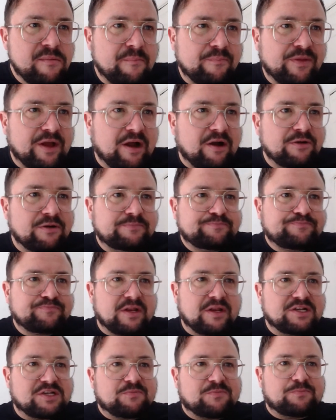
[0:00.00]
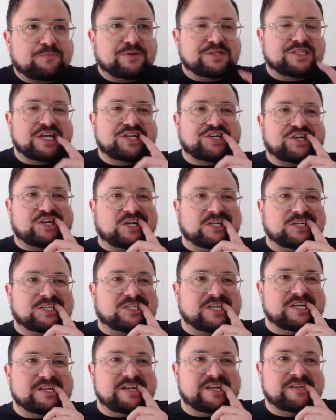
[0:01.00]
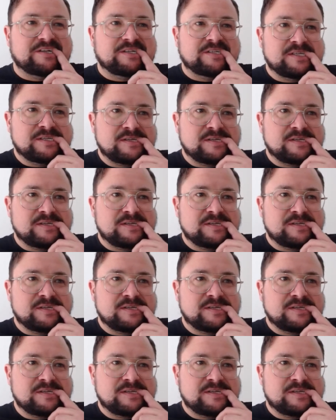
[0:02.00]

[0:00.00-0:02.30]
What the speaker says: No. Yes, possession conceded.